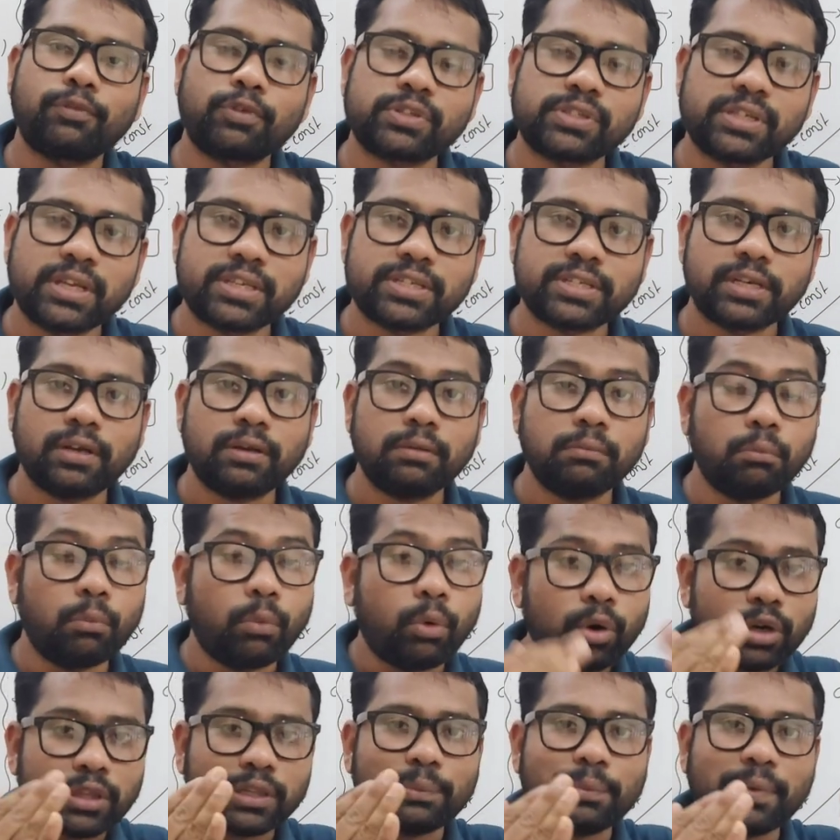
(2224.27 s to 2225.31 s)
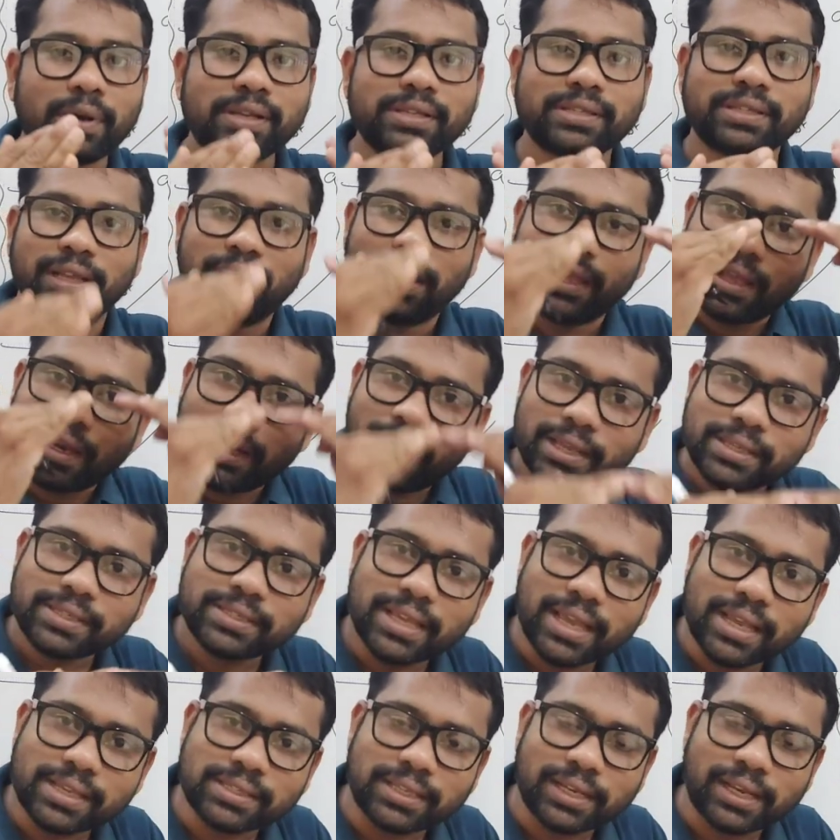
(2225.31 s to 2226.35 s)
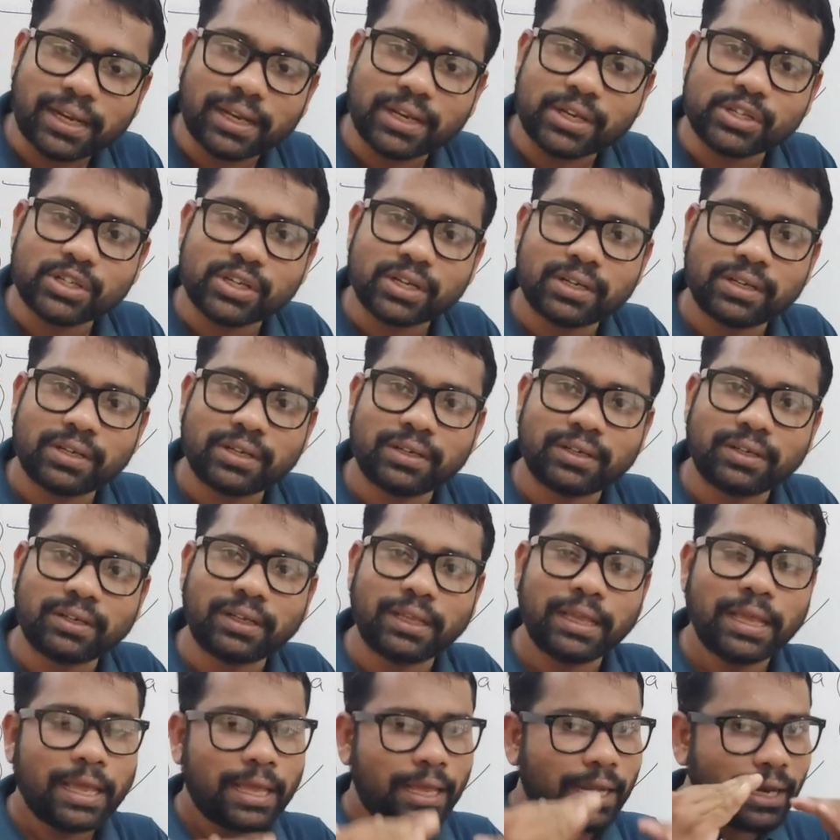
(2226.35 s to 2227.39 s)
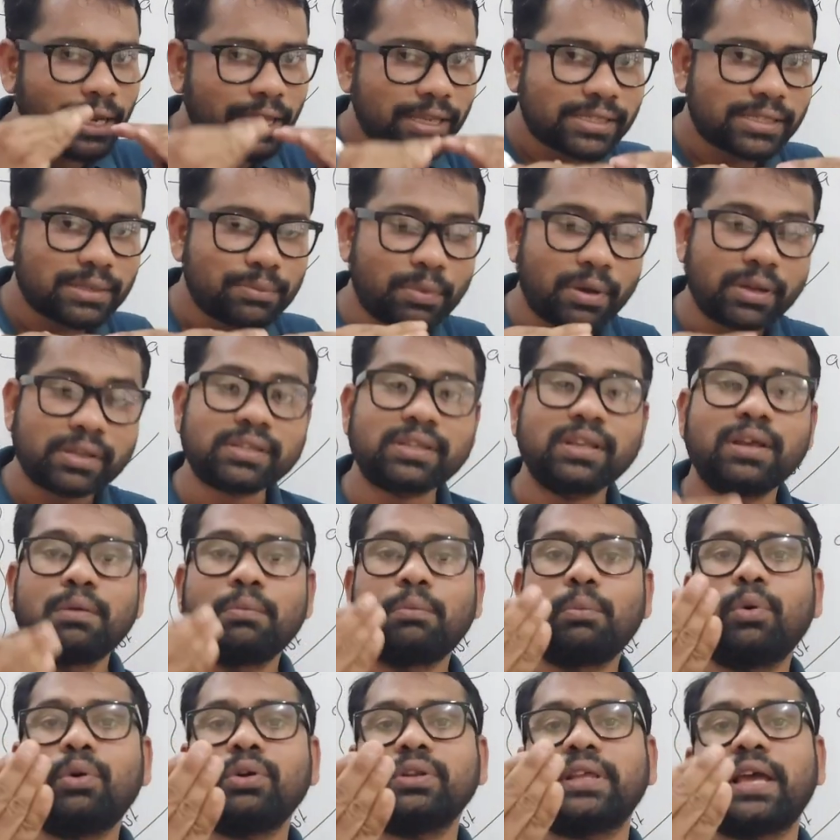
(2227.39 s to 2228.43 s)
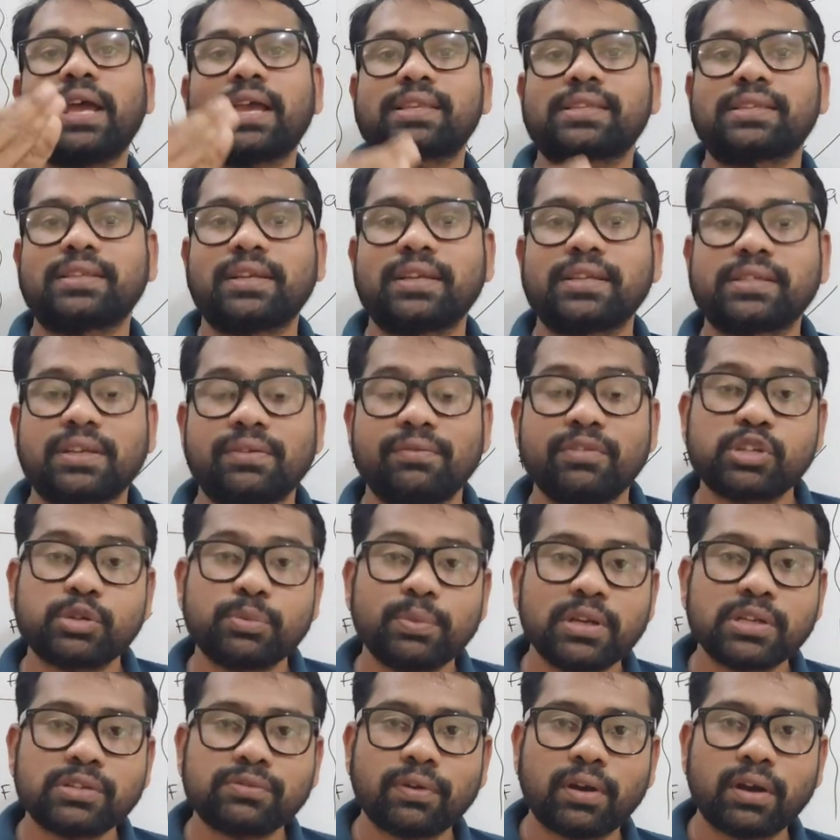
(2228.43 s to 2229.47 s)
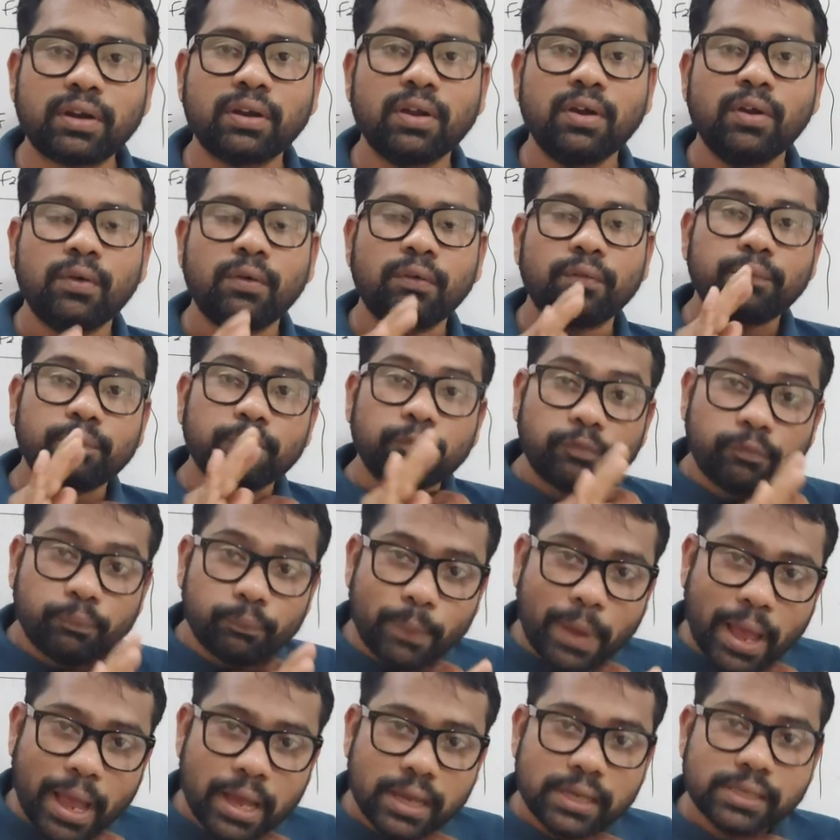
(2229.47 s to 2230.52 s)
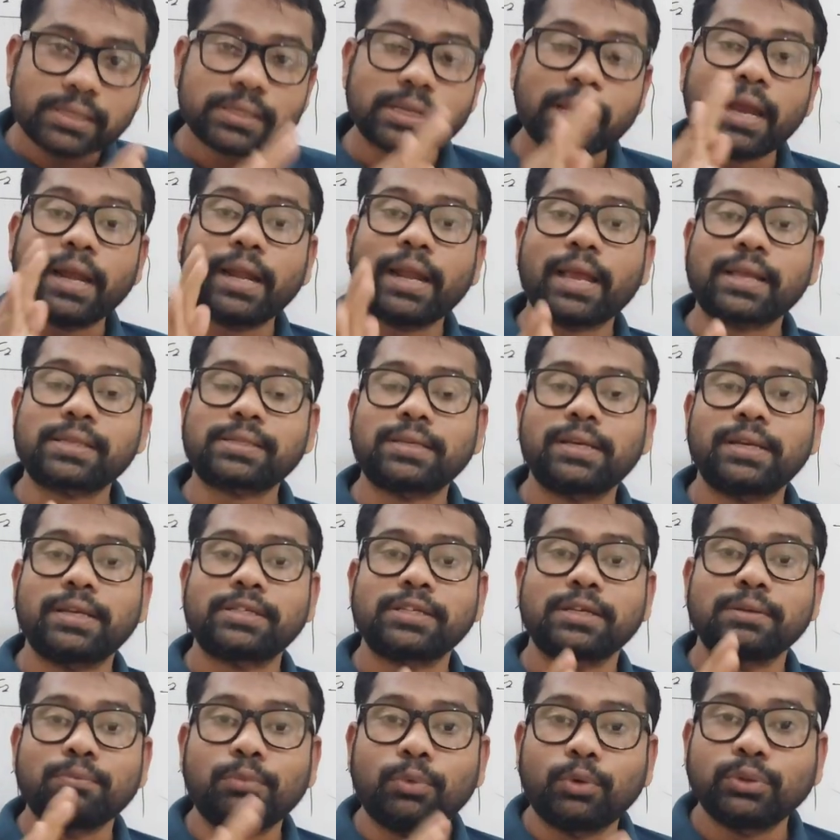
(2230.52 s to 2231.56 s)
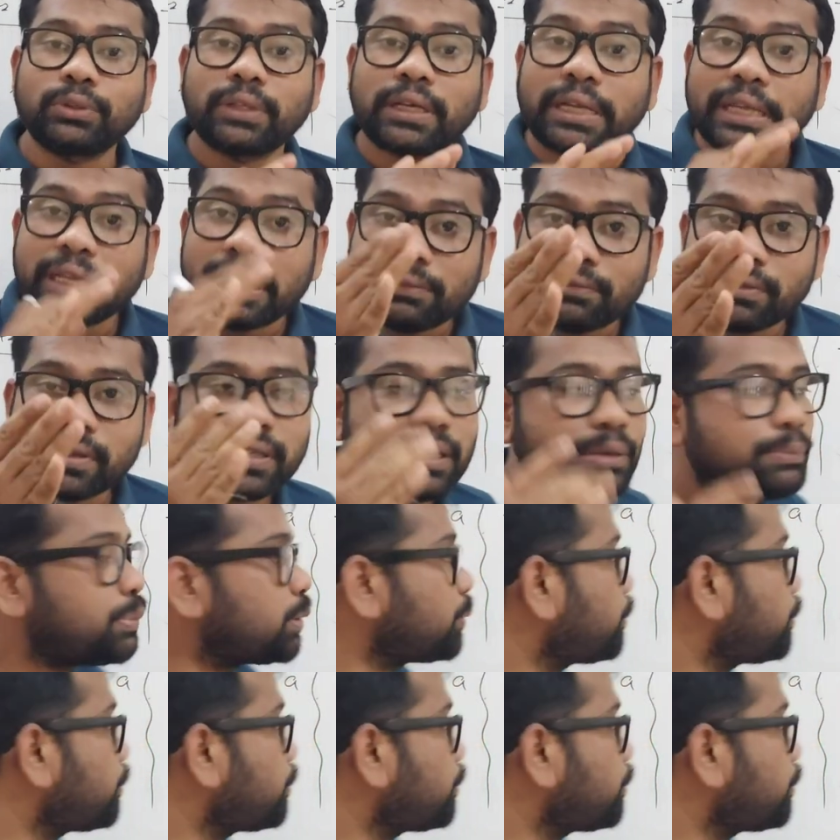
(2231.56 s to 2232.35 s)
force, dear children, more the mass, less acceleration. Less the mass, more the acceleration. Which means what? Mass and acceleration both are inversely